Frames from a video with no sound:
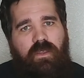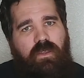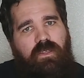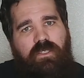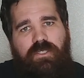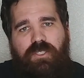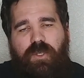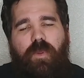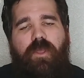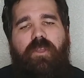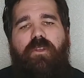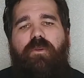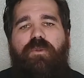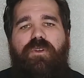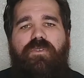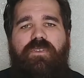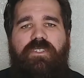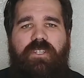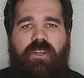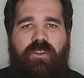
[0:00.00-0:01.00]
Superhero
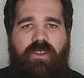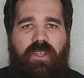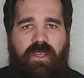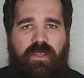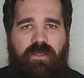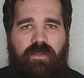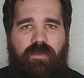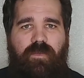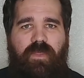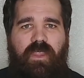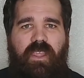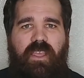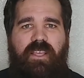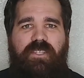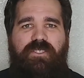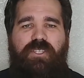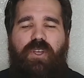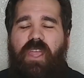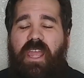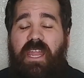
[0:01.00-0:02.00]
movies aren't it.
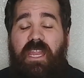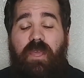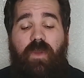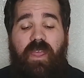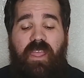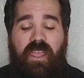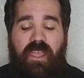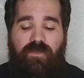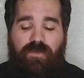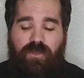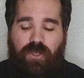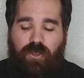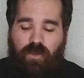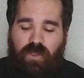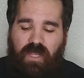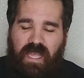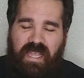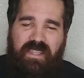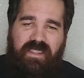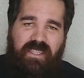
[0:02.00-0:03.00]
So anyway, if you
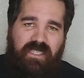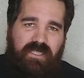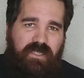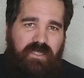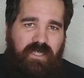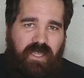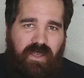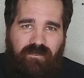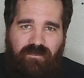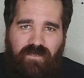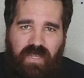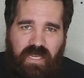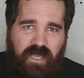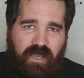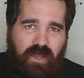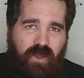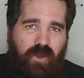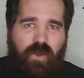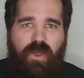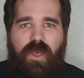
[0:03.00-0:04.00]
like this
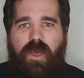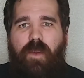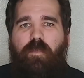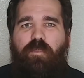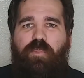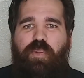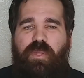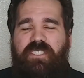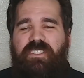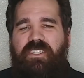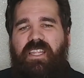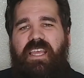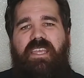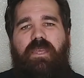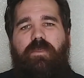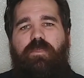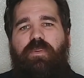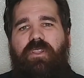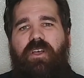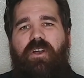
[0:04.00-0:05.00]
video, please like
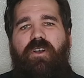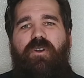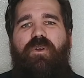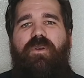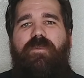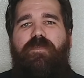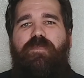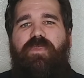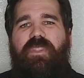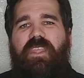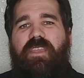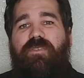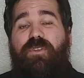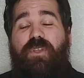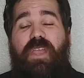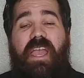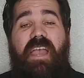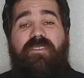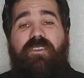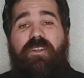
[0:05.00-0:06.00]
it below. If you
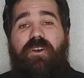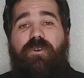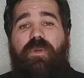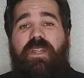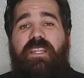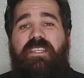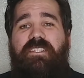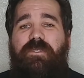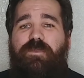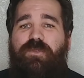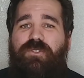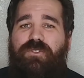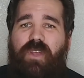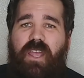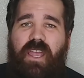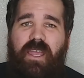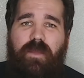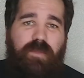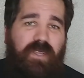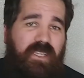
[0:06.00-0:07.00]
haven't already,
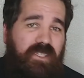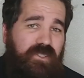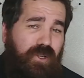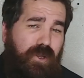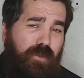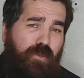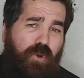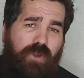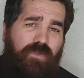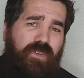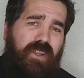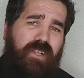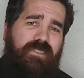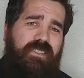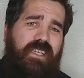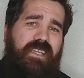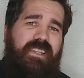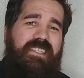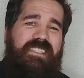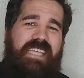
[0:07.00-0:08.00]
subscribe because there are more videos
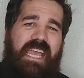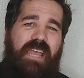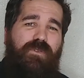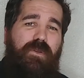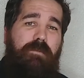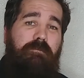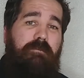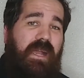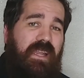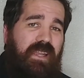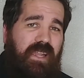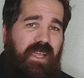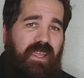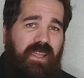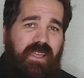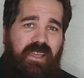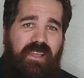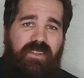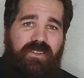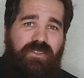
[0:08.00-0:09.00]
like this every
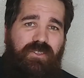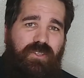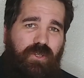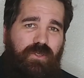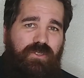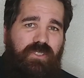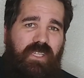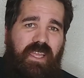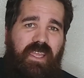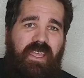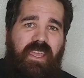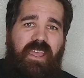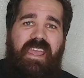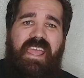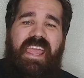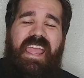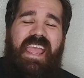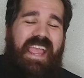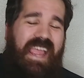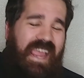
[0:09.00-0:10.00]
Monday, Tuesday,
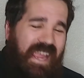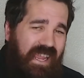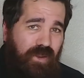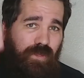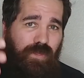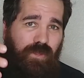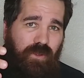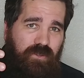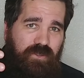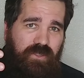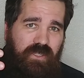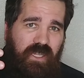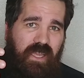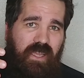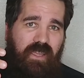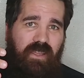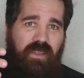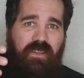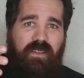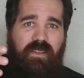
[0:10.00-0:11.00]
and
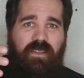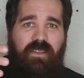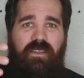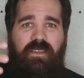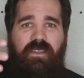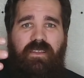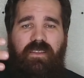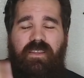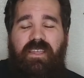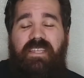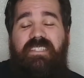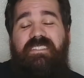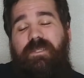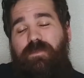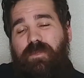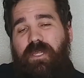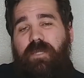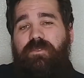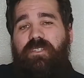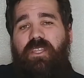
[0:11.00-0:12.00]
Thursday, and
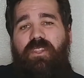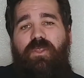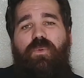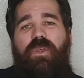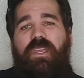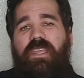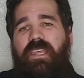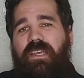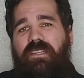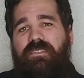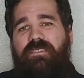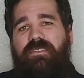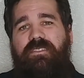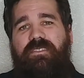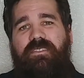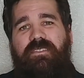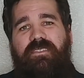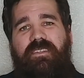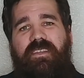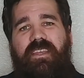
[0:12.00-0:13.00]
sometimes on the weekends.
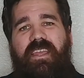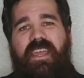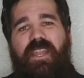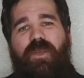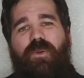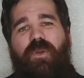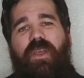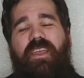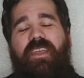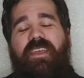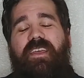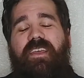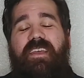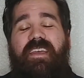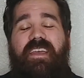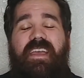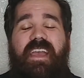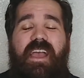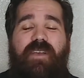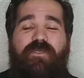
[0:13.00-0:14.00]
Anyway,
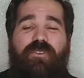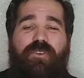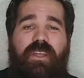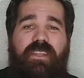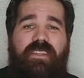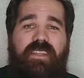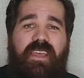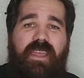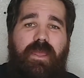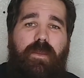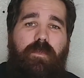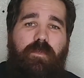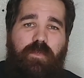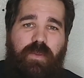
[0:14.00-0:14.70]
have a great day.